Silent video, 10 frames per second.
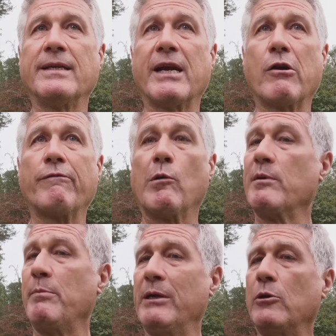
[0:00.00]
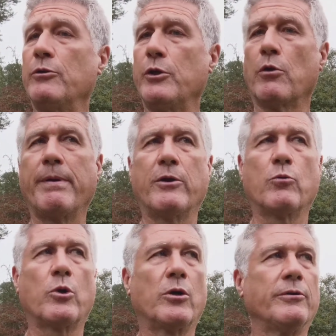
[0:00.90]
to terraform, to build your better
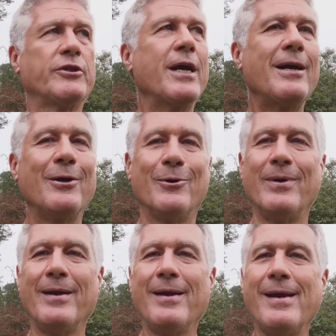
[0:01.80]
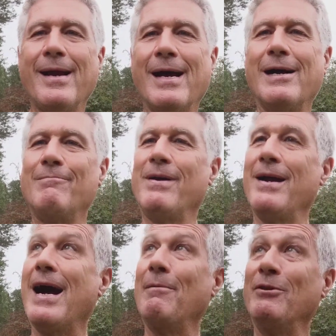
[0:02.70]
world. So I'm
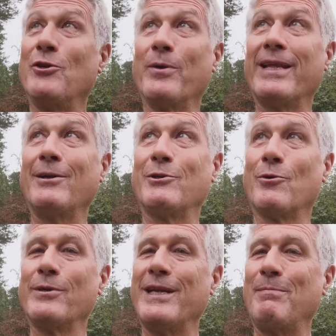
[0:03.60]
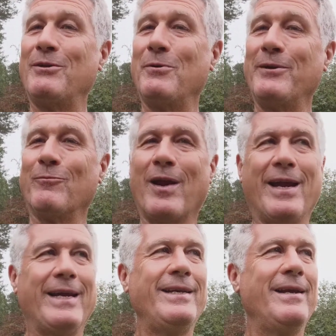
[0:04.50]
enjoying the outdoors in between
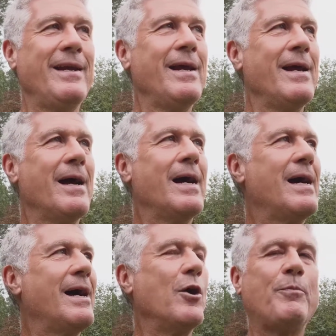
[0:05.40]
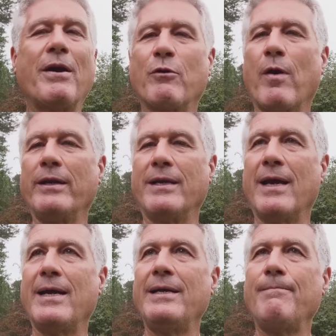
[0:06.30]
rain. I hope you have a great
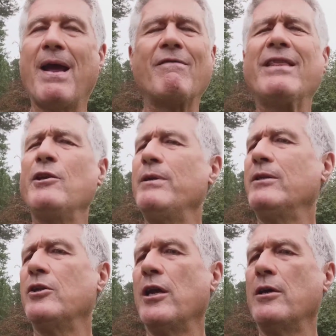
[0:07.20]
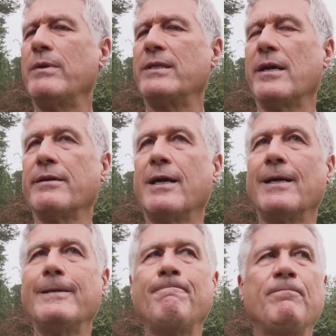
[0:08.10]
day. Everything you need to know is
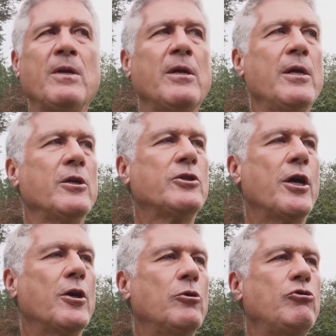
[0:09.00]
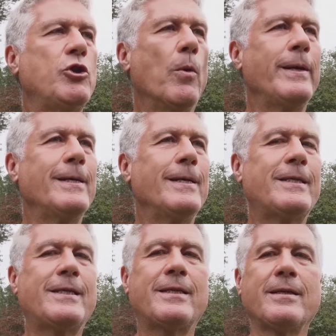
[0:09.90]
online. So join
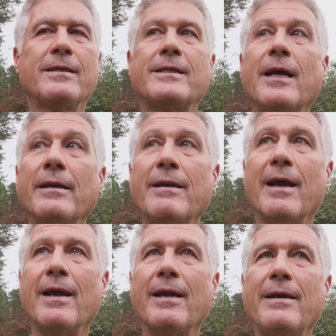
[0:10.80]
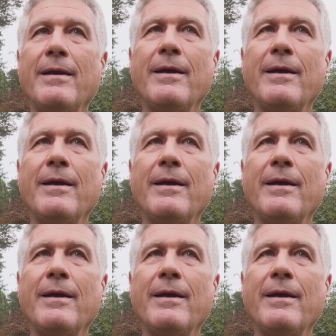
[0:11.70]
us Sunday